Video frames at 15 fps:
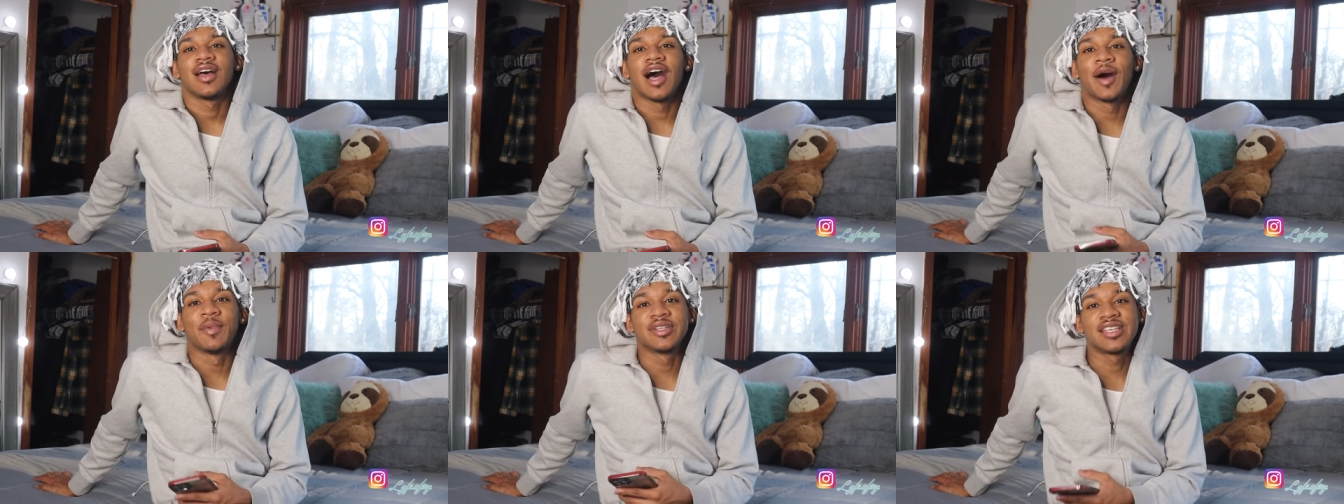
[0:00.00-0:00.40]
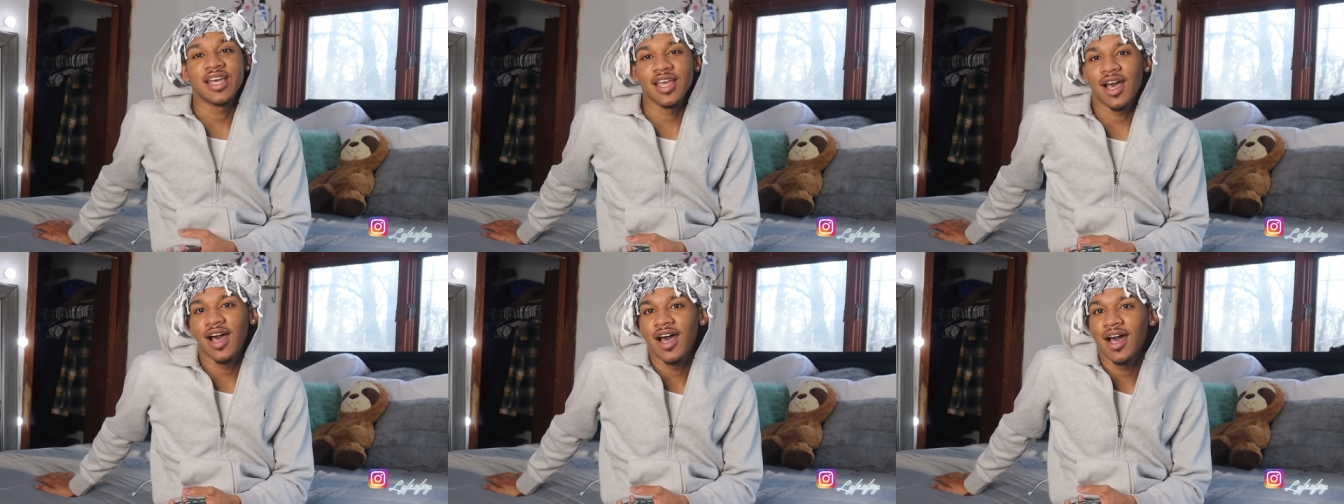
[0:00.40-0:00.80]
I'm gonna tell
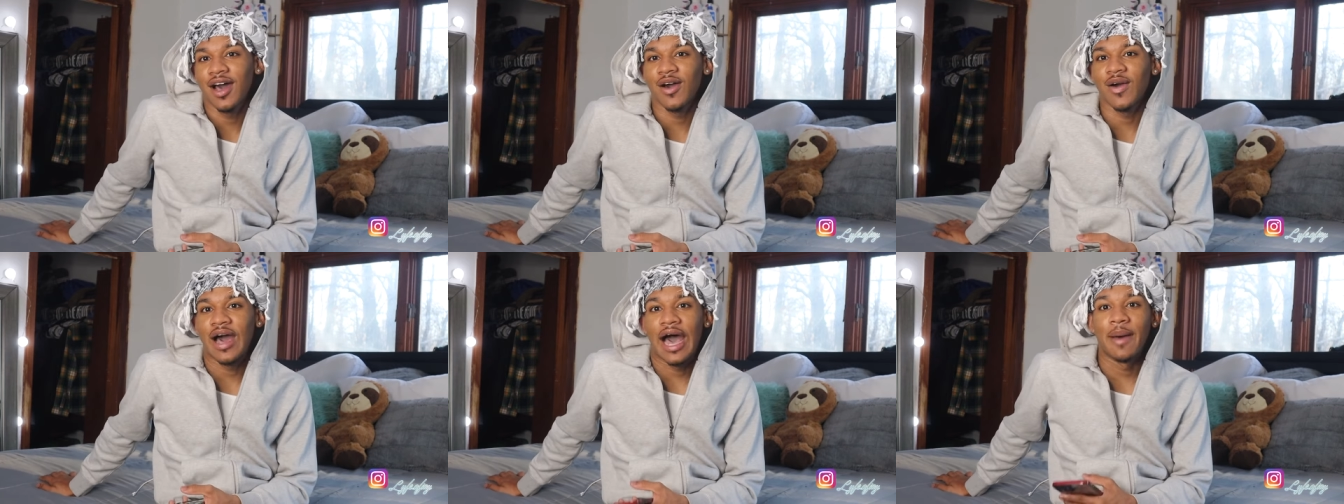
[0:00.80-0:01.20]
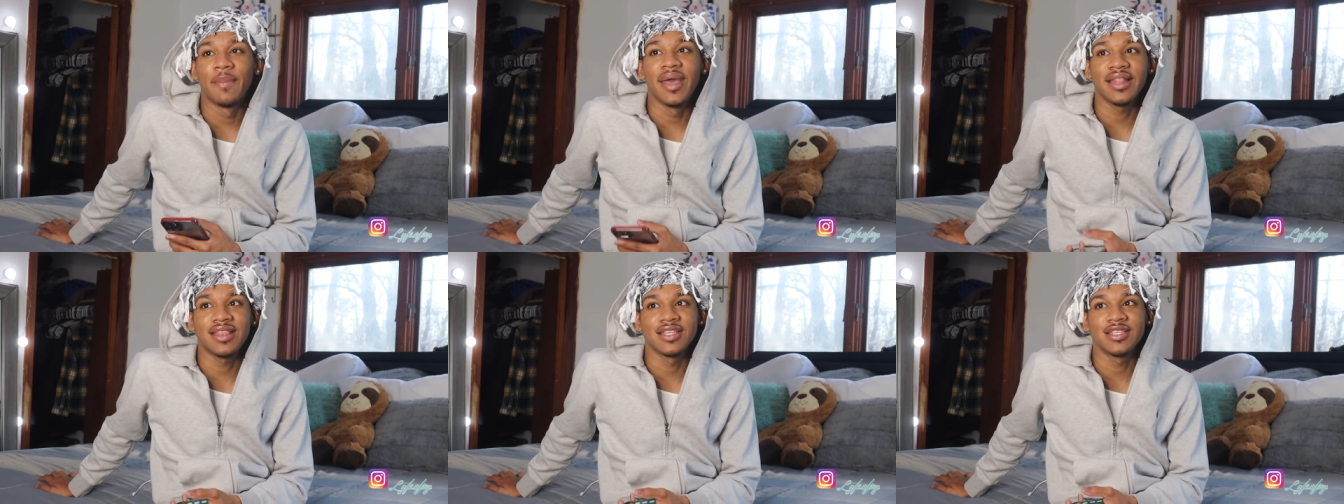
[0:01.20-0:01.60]
y'all how I
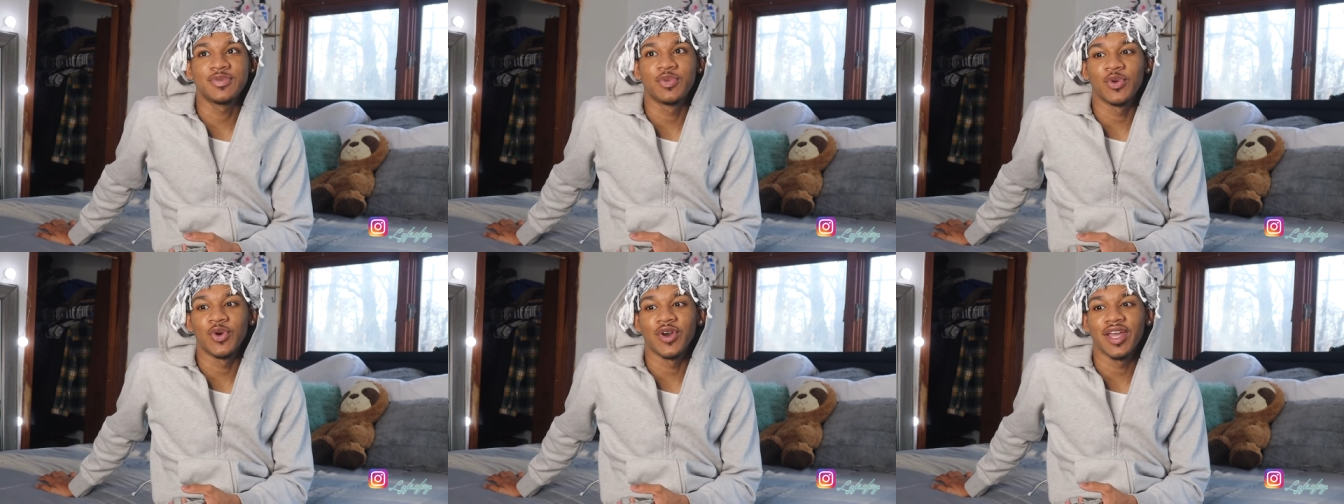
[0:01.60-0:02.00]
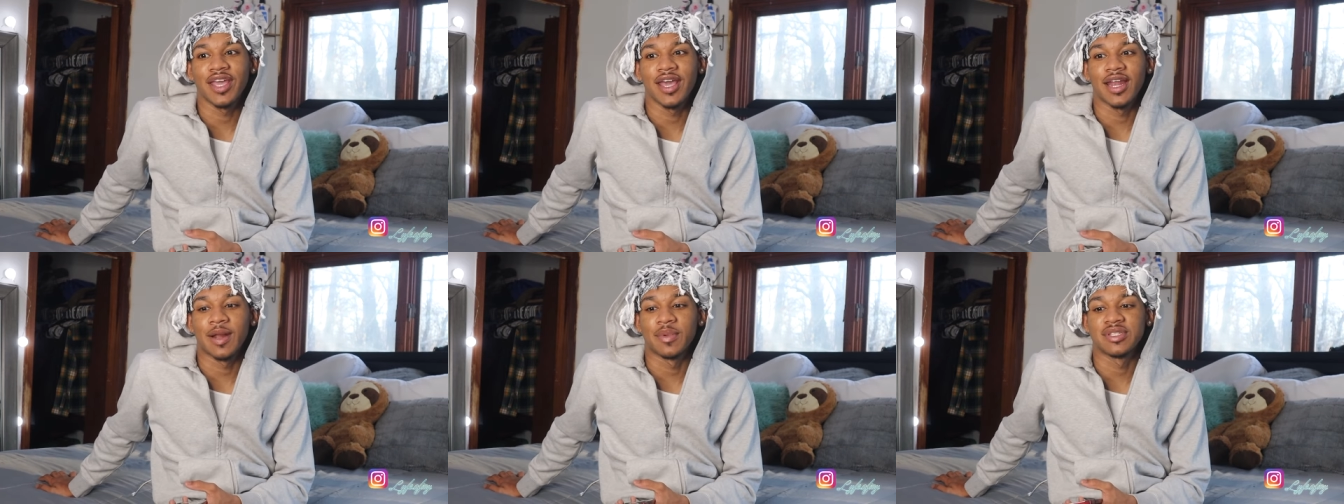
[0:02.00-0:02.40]
met this boy,
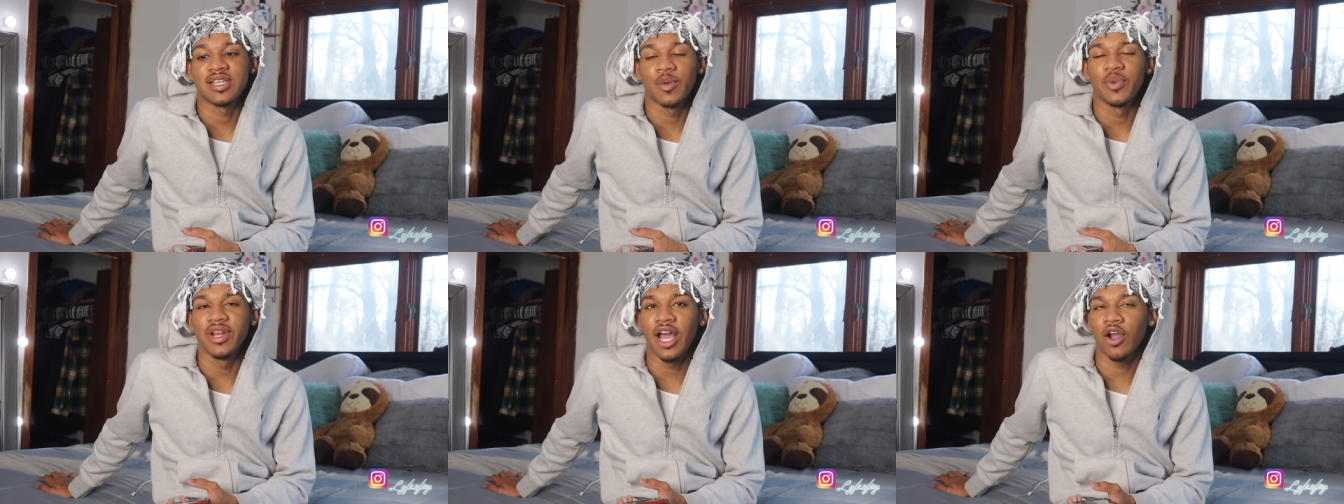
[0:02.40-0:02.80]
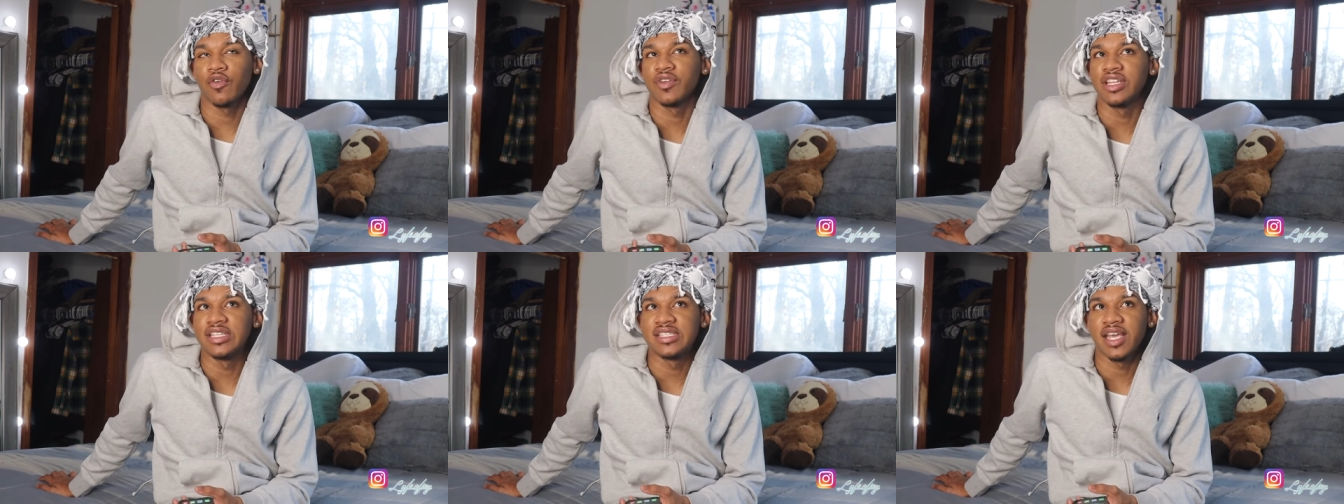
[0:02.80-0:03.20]
and I'm gonna t- we're not gonna
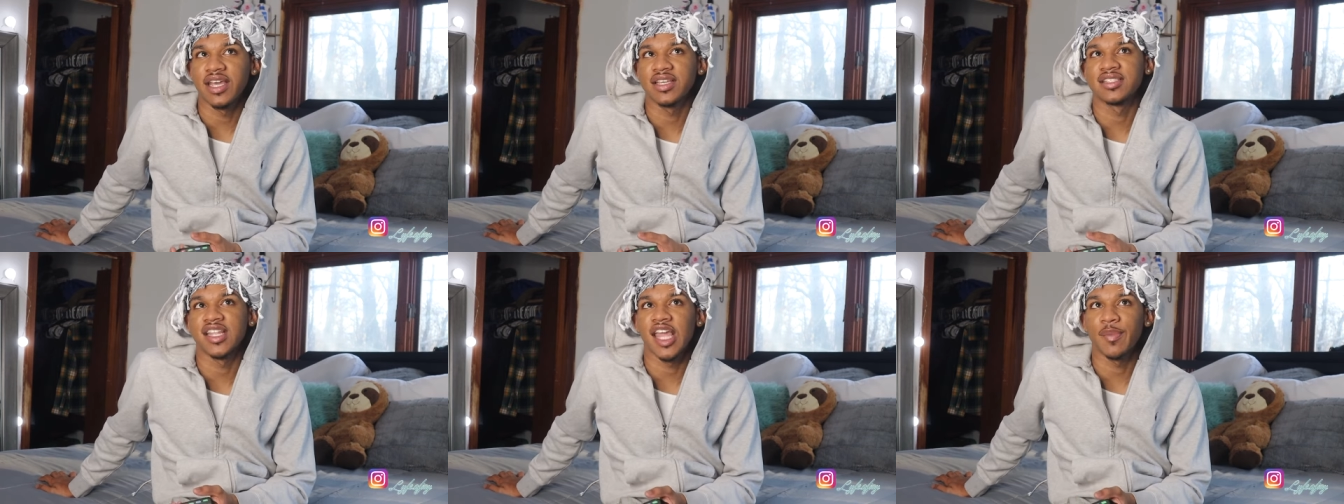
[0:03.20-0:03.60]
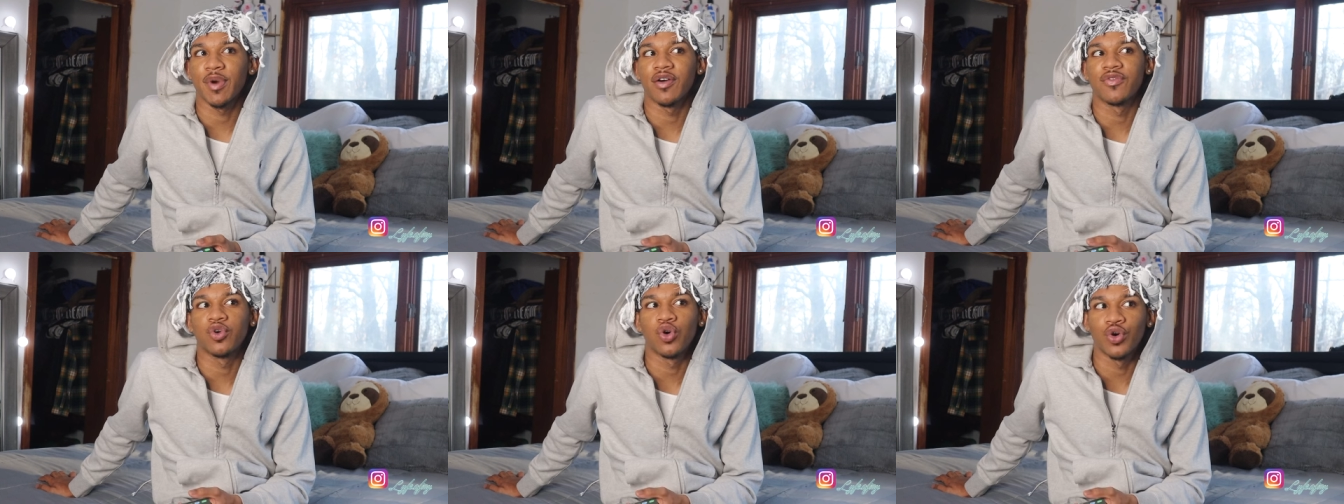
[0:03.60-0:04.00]
really say his name,
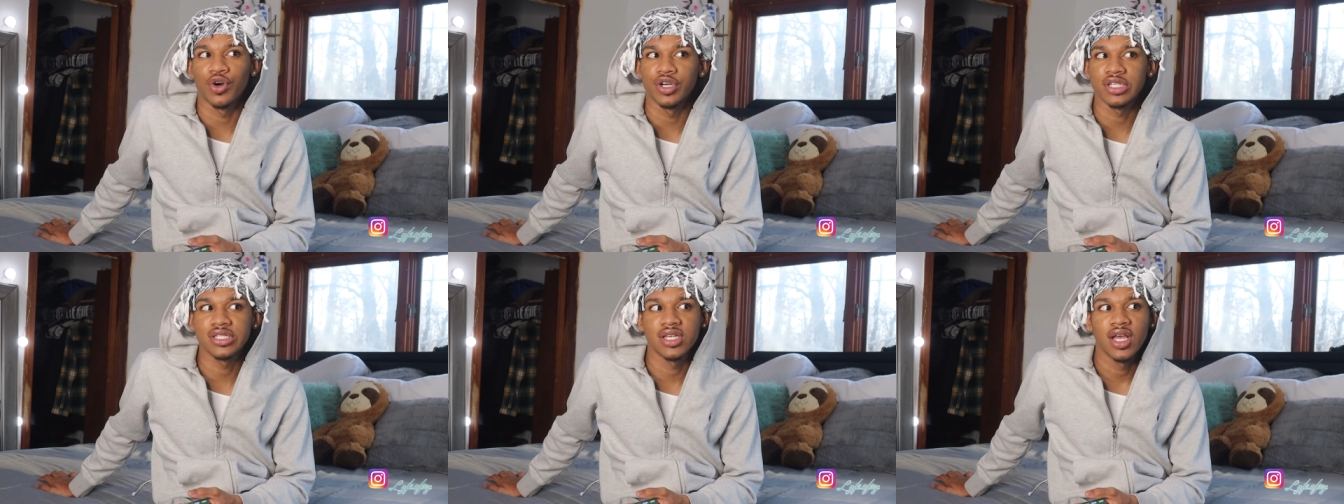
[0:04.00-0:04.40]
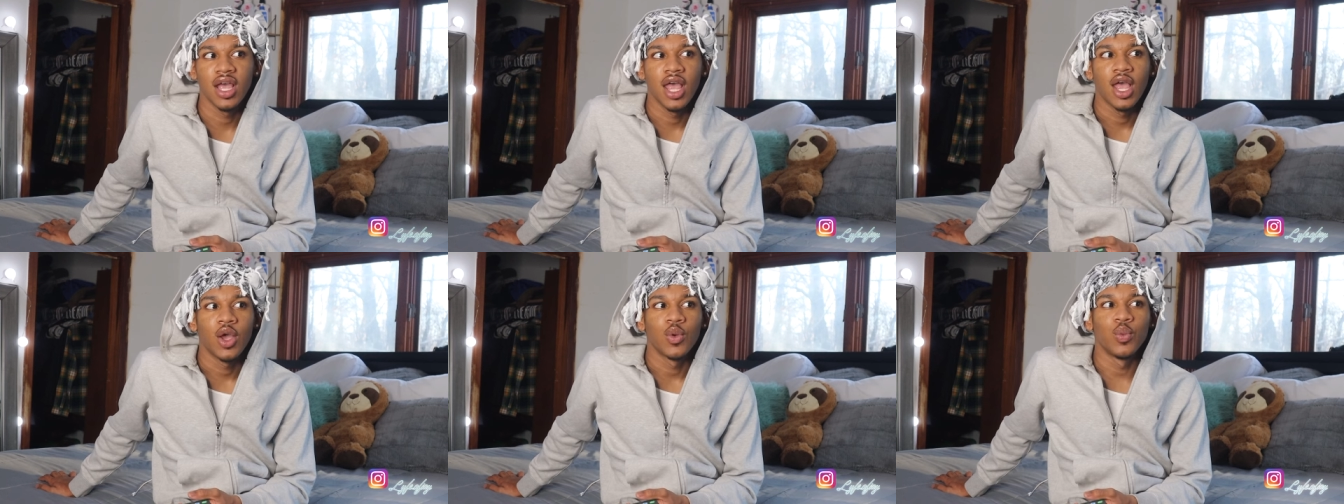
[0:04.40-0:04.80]
of course.
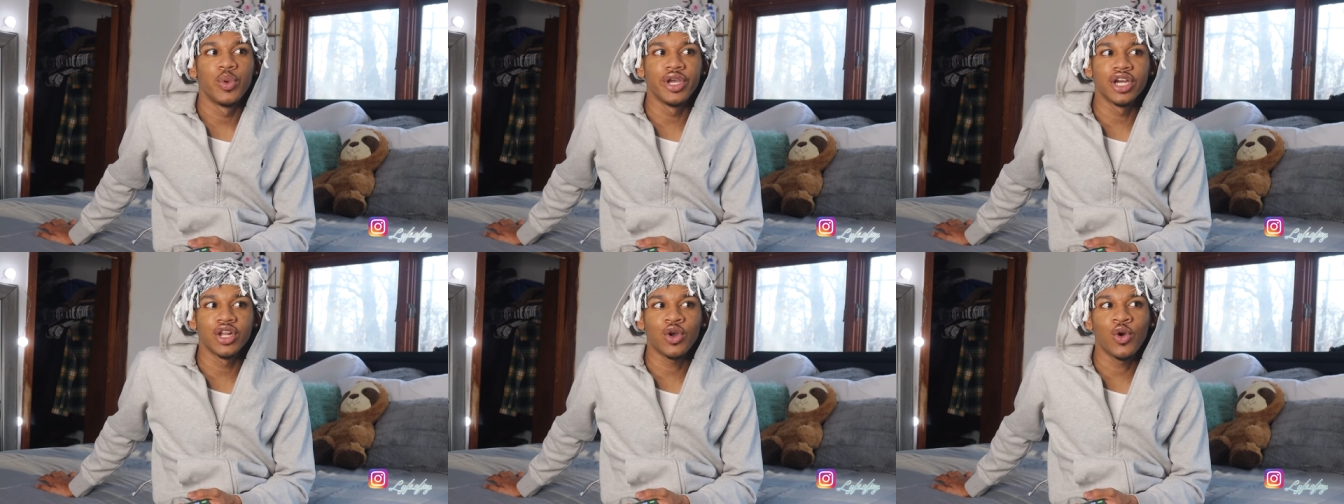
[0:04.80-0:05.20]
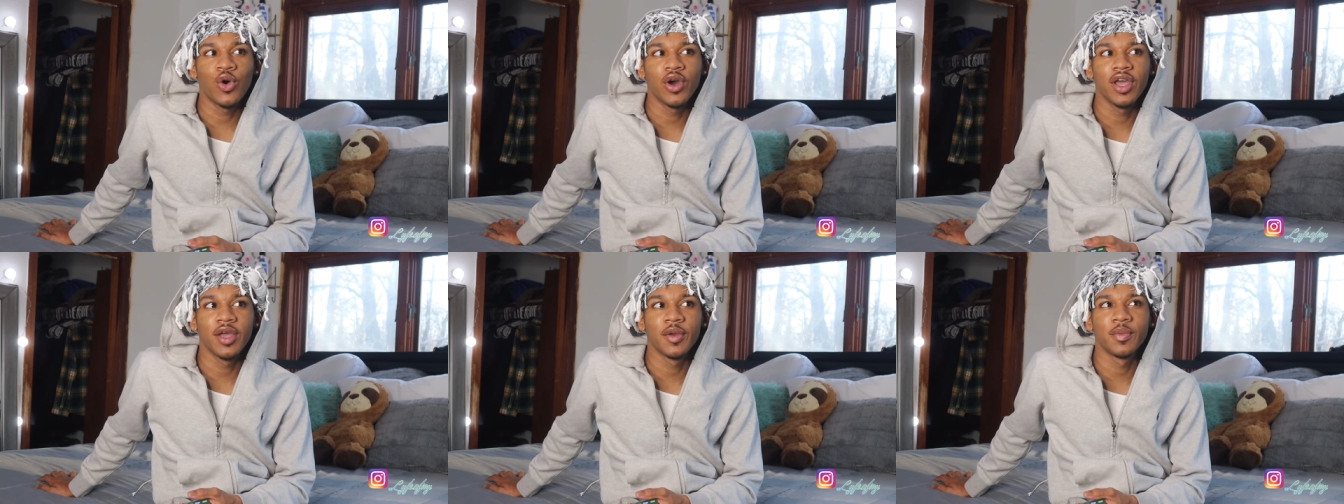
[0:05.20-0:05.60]
We're gonna call
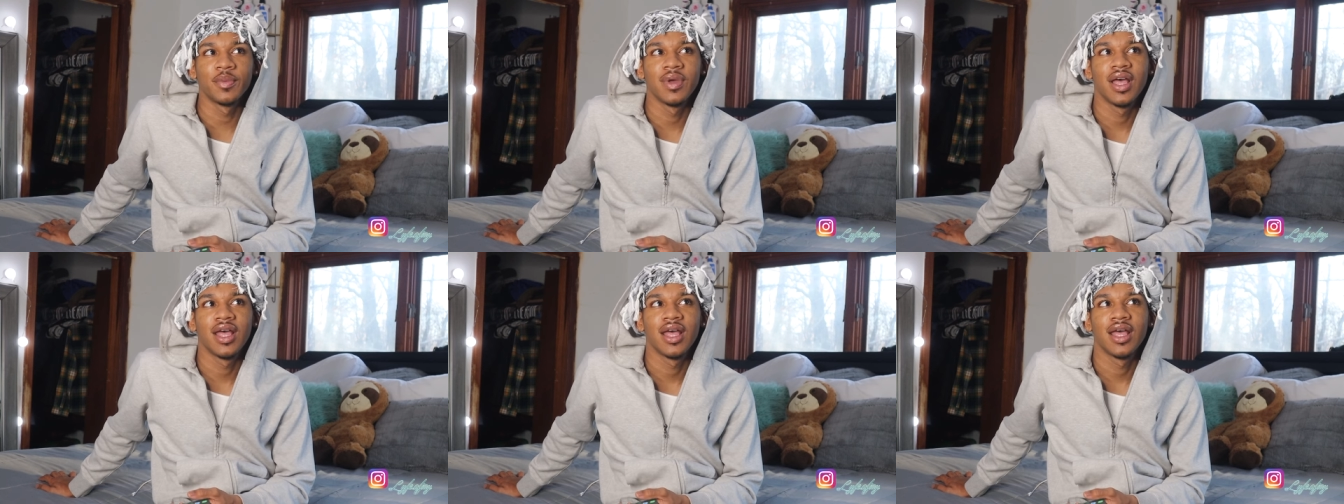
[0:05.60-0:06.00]
him.